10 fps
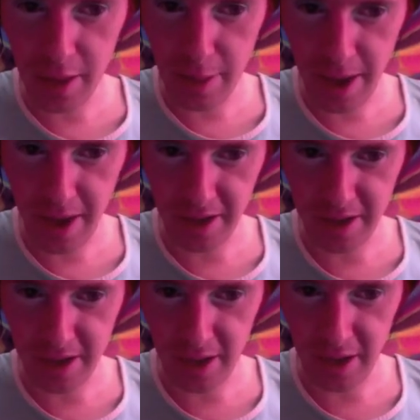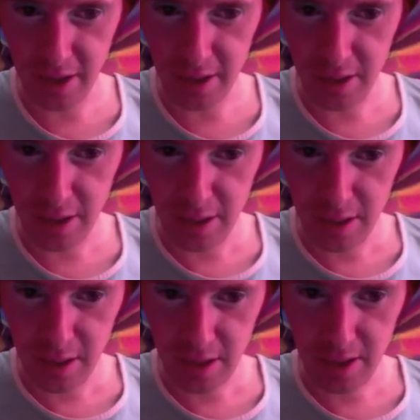the packaging,
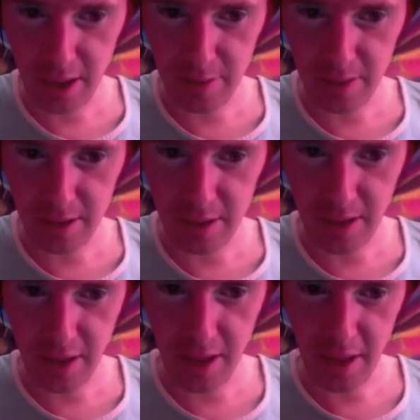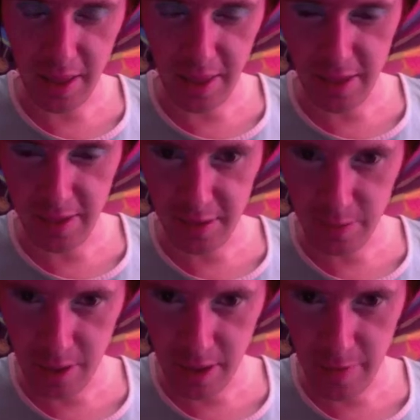except this is
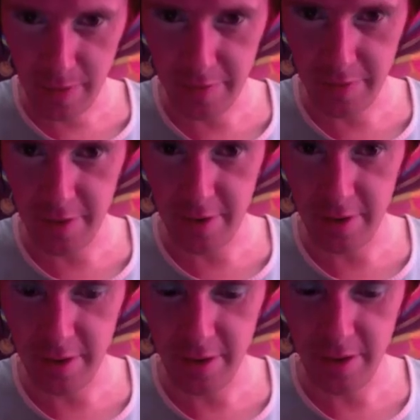why I prefer